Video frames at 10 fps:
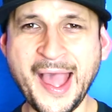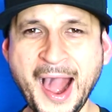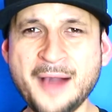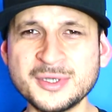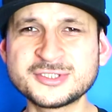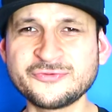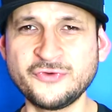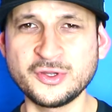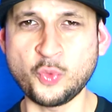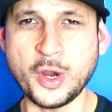how much
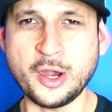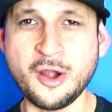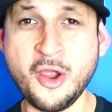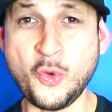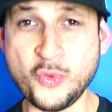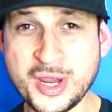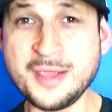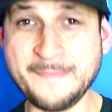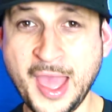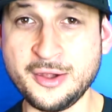footwear
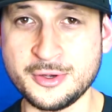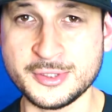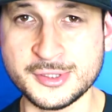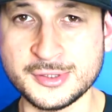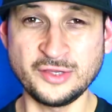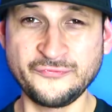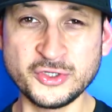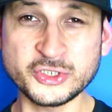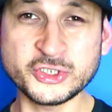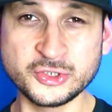really matters. If
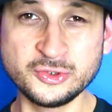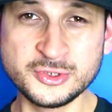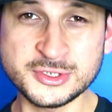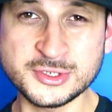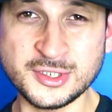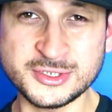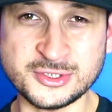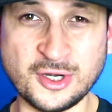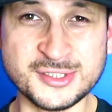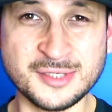your shoes
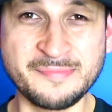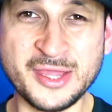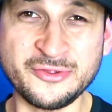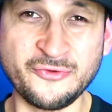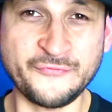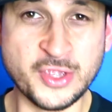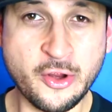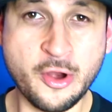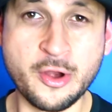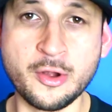start to make your feet
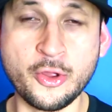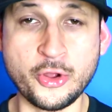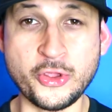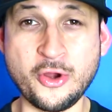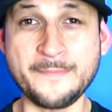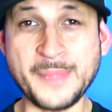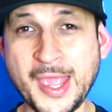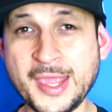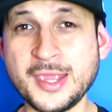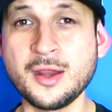hurt, you're in
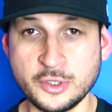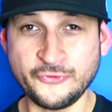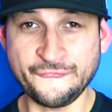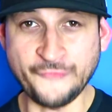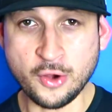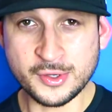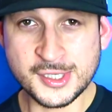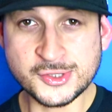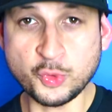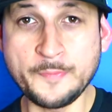pain, your
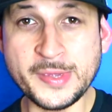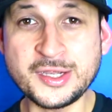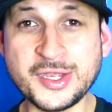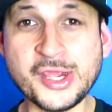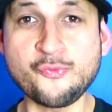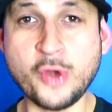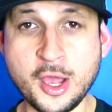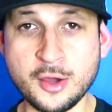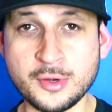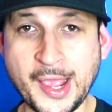focus will be
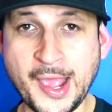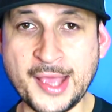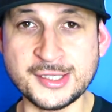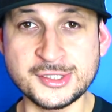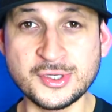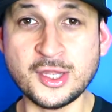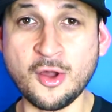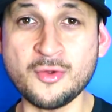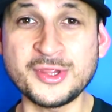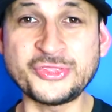derailed as you can
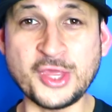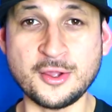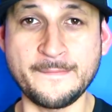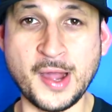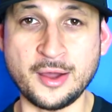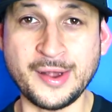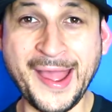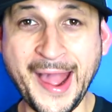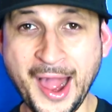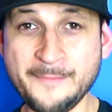only think about
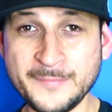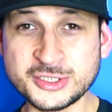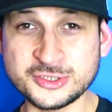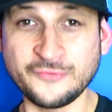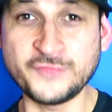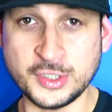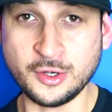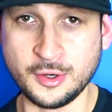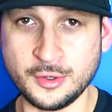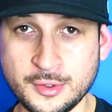how much your
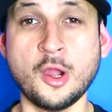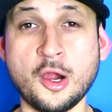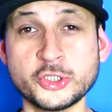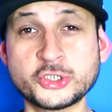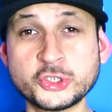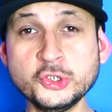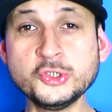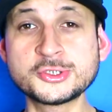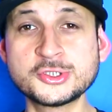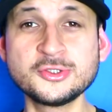feet hurt. Our
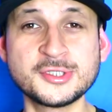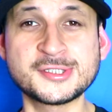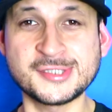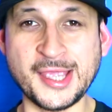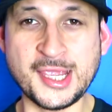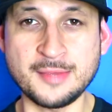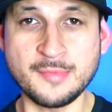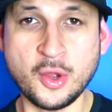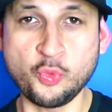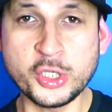shoes do the same.
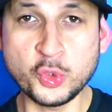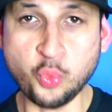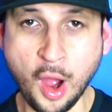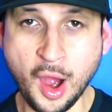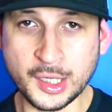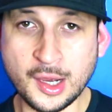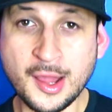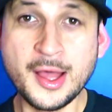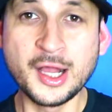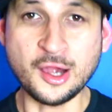We walk
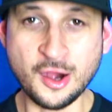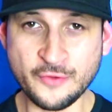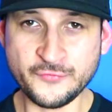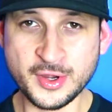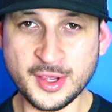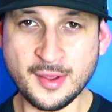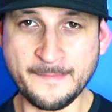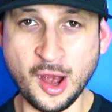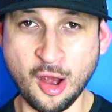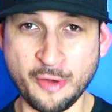comforted
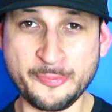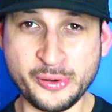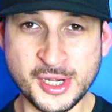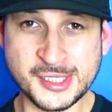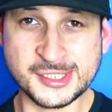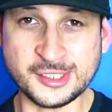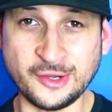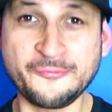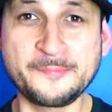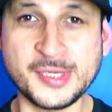by our Prince
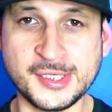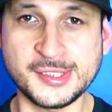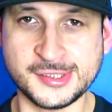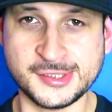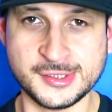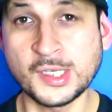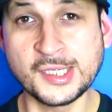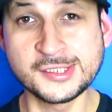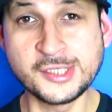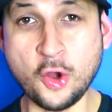of Peace.
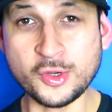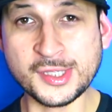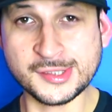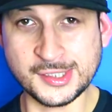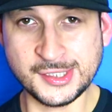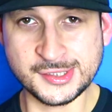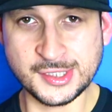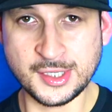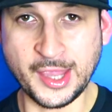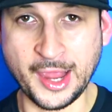His yoke is
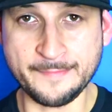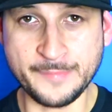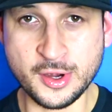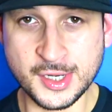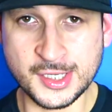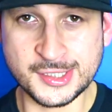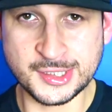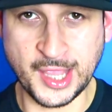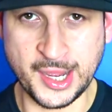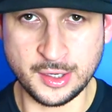easy and burden
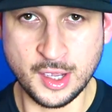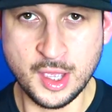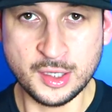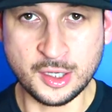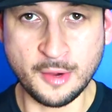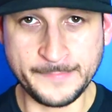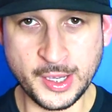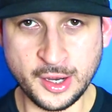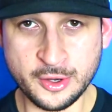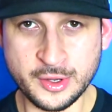is light
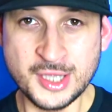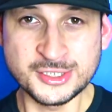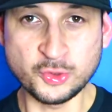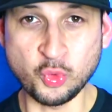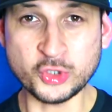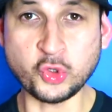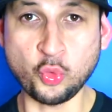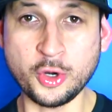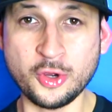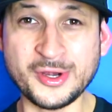compared to what the
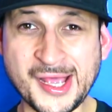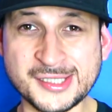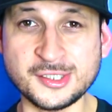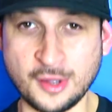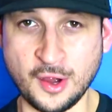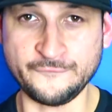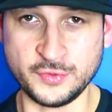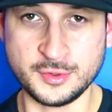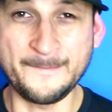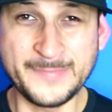world has to
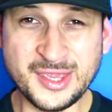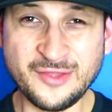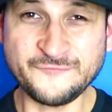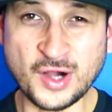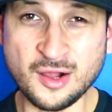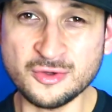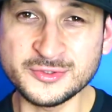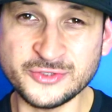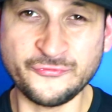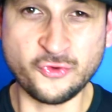offer. Being
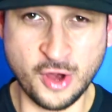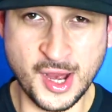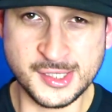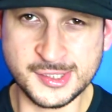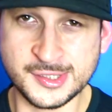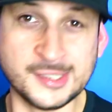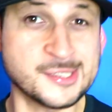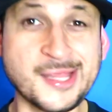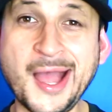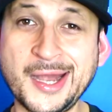followers of Christ
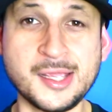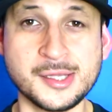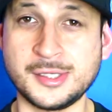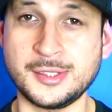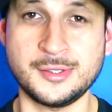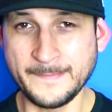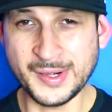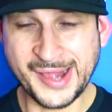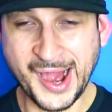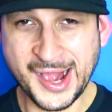is not easy,
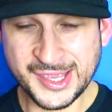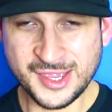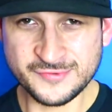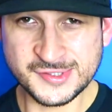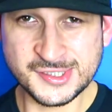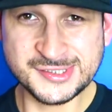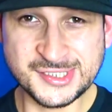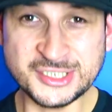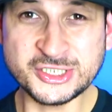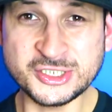but God gives us
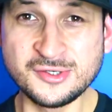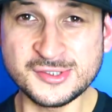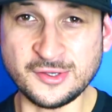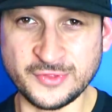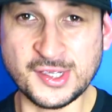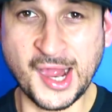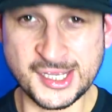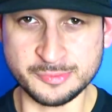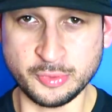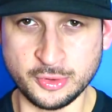these shoes of the
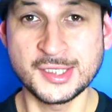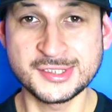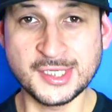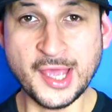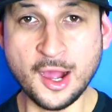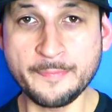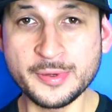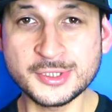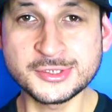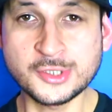gospel to help us